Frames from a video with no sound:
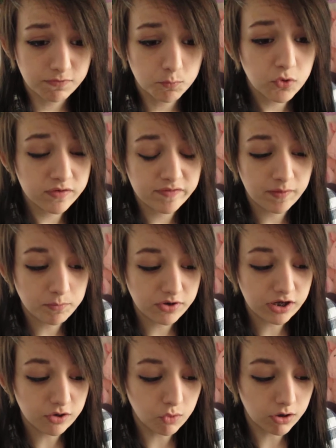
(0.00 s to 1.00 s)
the more
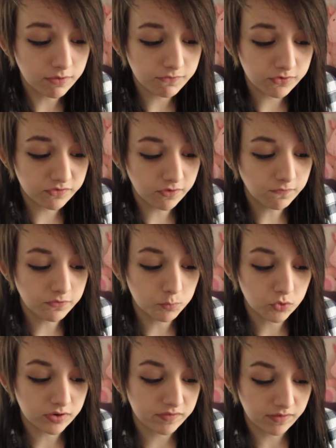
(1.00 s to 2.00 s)
accepting you are of yourself, the
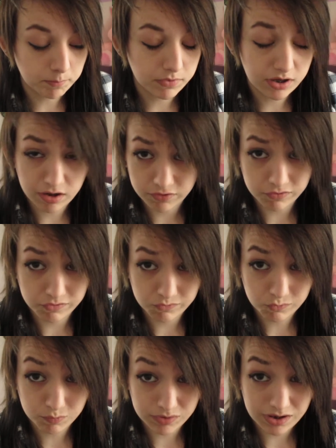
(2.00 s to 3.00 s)
more accepting others
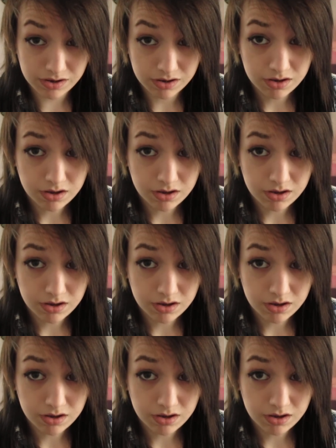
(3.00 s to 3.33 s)
will be.